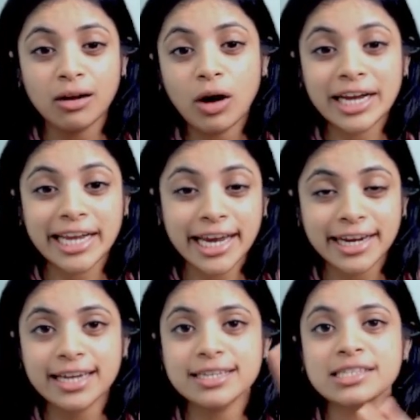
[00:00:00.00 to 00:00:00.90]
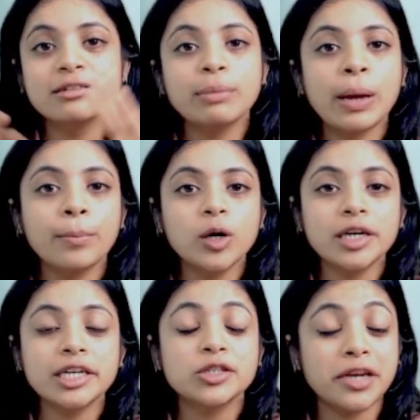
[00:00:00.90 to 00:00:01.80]
again guys, remember
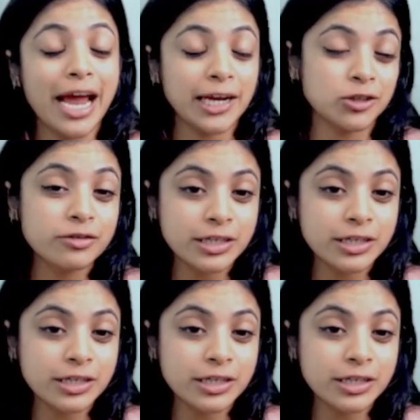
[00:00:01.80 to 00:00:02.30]
it's a natural